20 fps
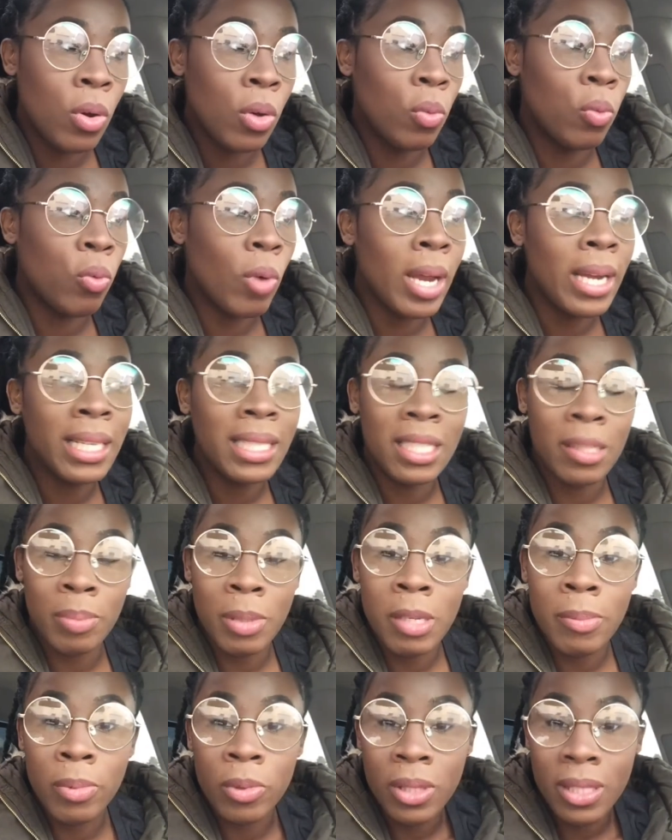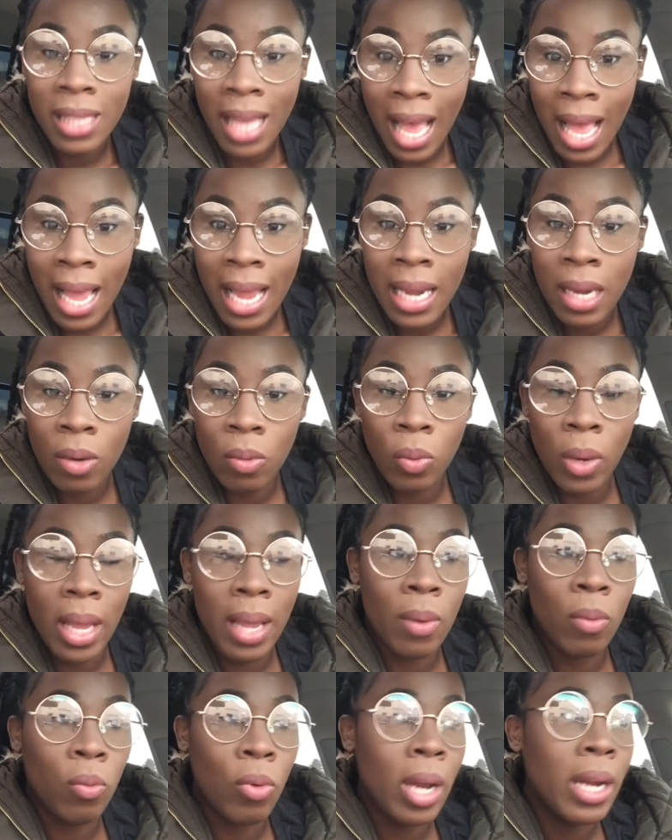running to people's side
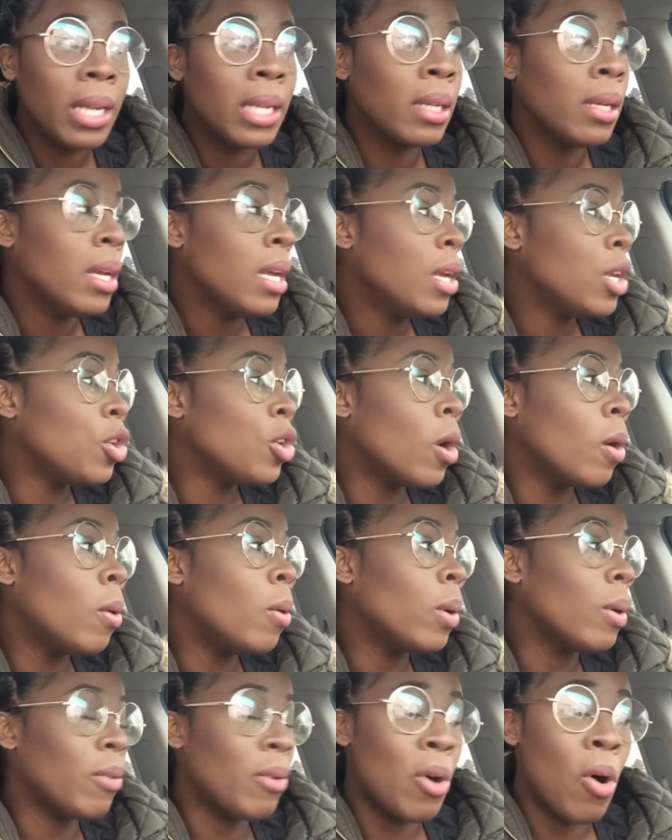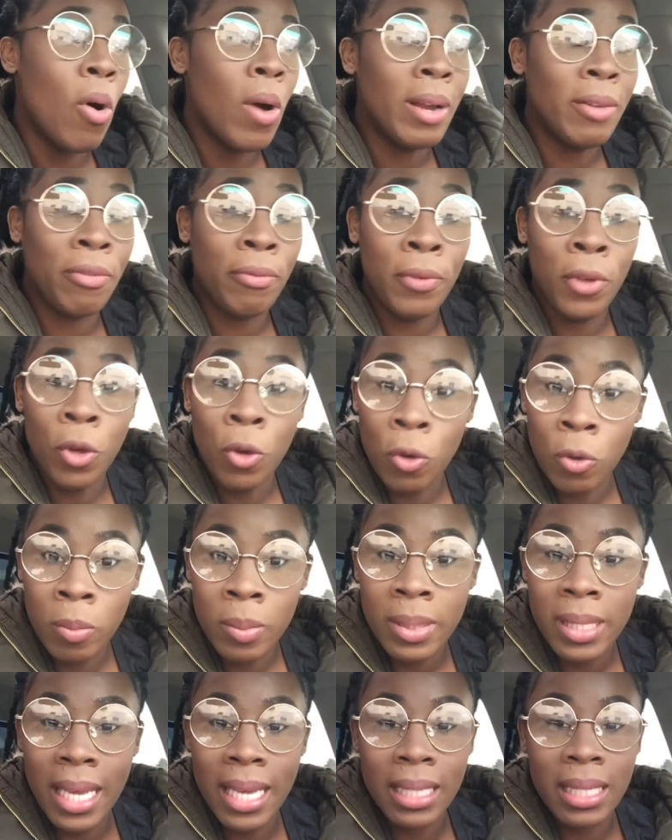and running, on
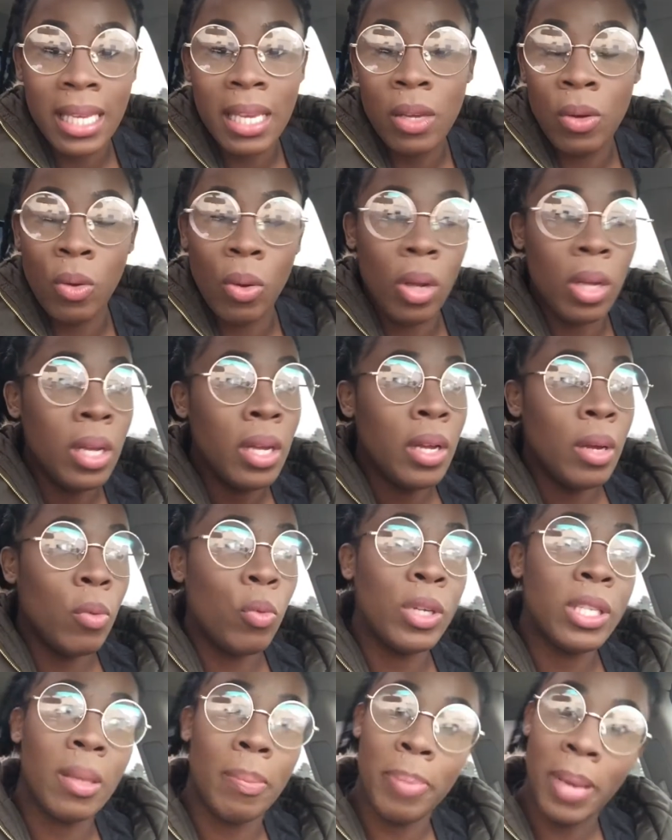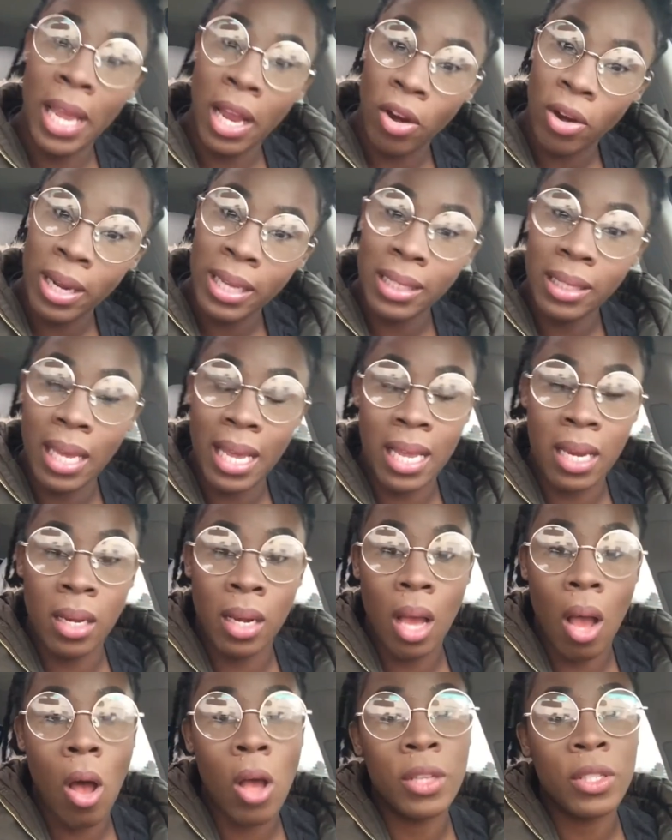fumes, as he was a parent and
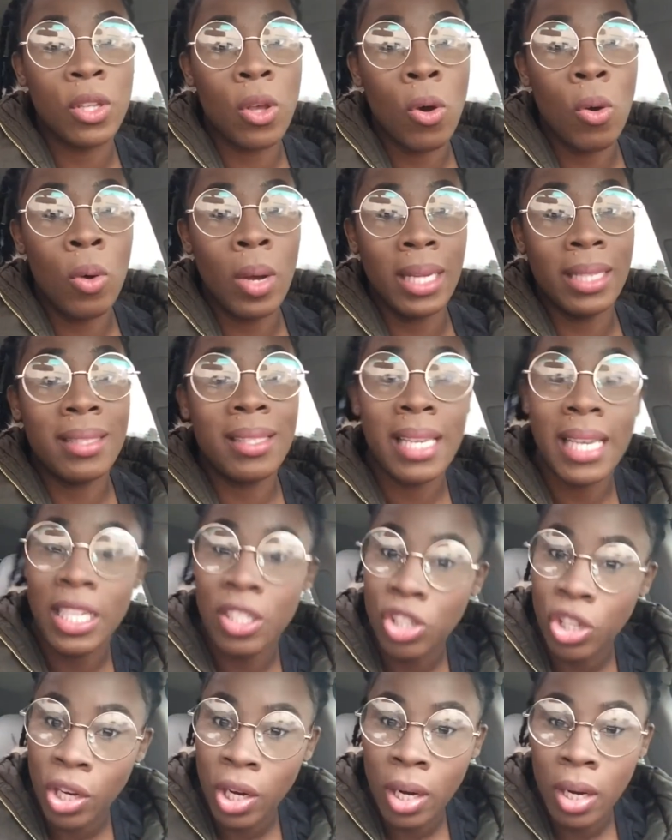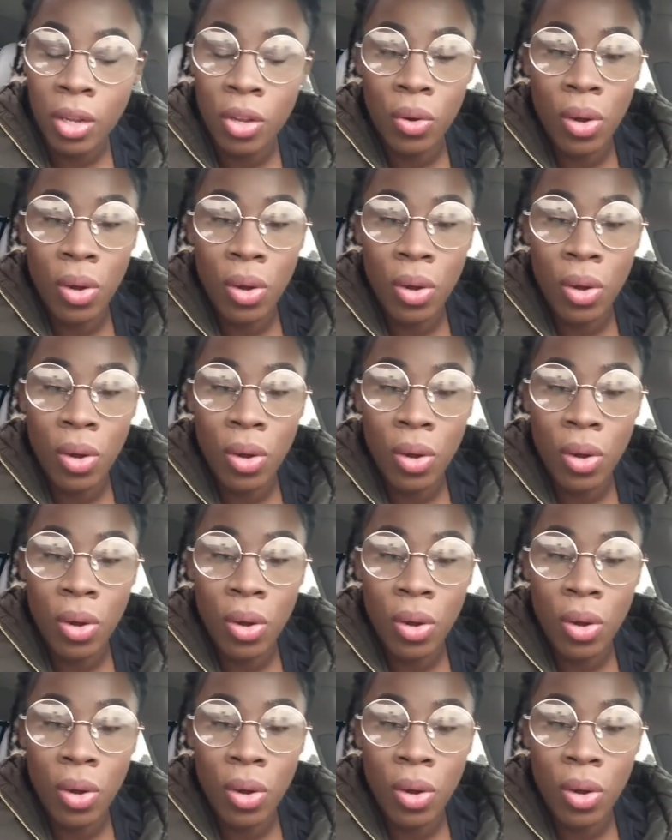also a teacher.